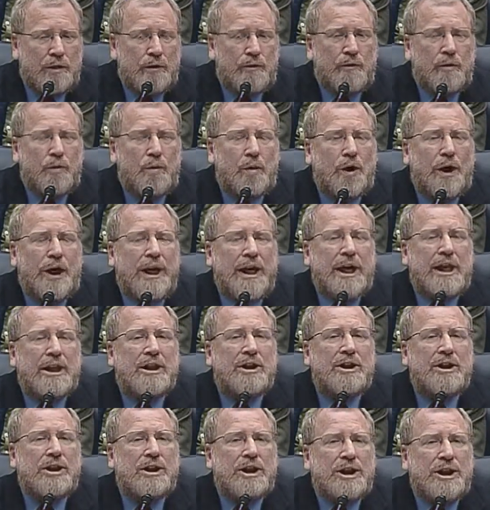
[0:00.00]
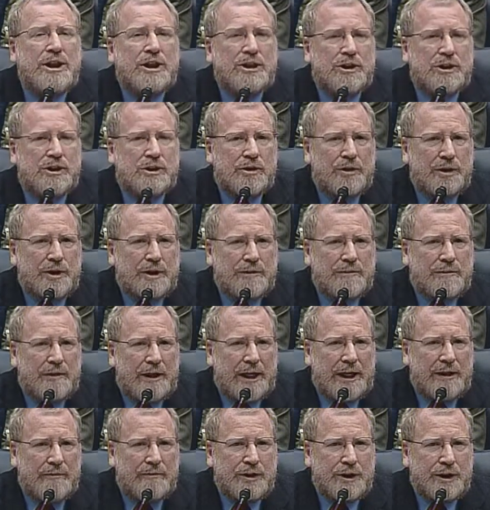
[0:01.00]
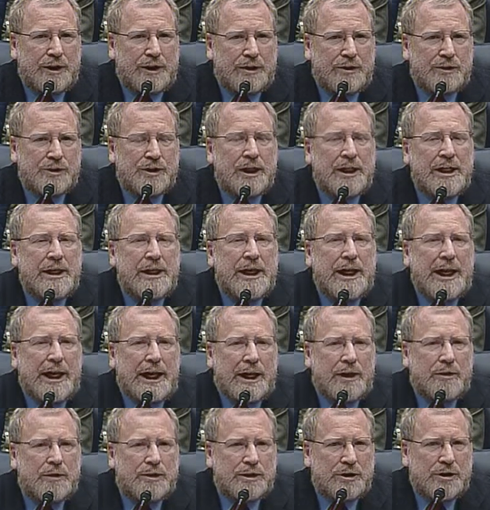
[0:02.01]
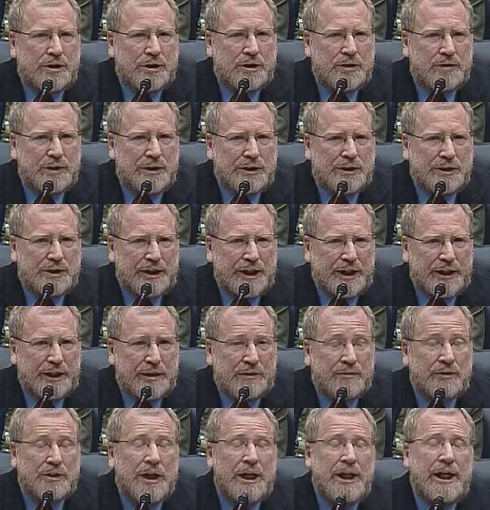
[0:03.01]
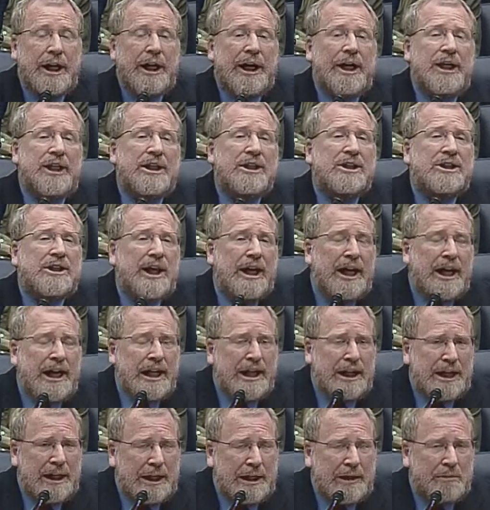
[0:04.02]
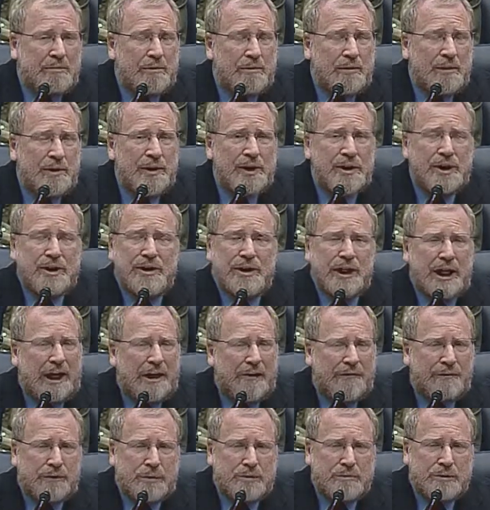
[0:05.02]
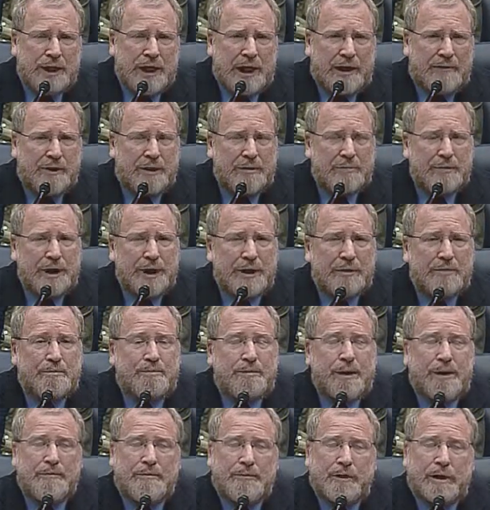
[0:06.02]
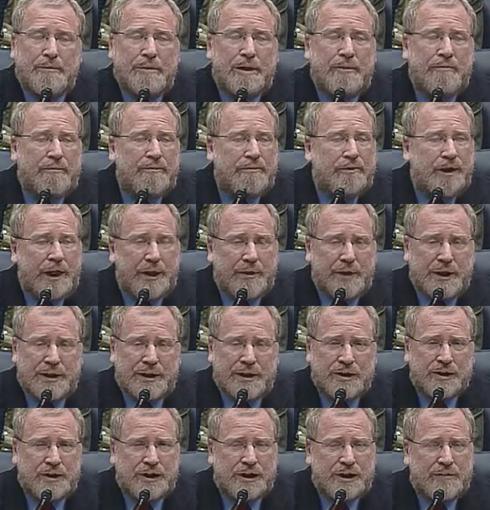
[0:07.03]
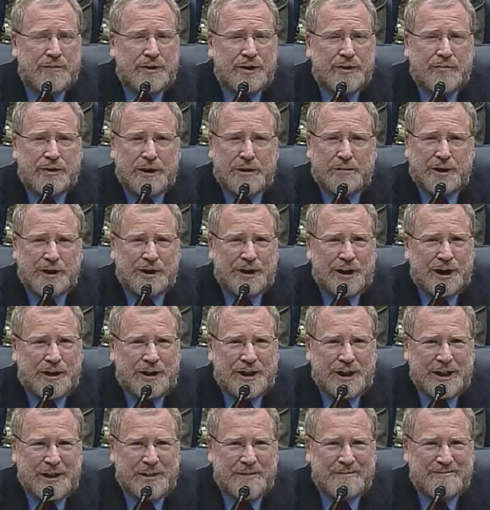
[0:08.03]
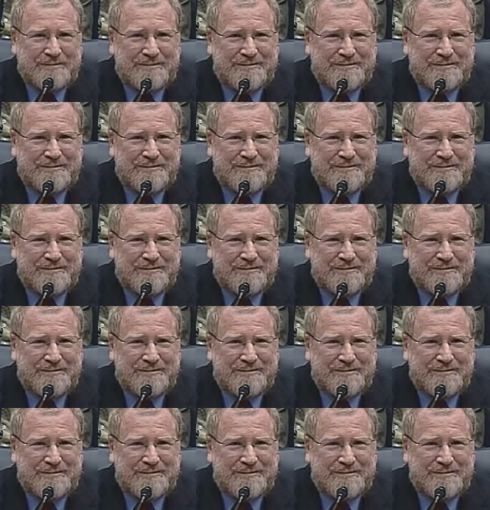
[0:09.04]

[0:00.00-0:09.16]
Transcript: for at least 35 years how to do incentives. And it came not from government, but from a very conservative libertarian,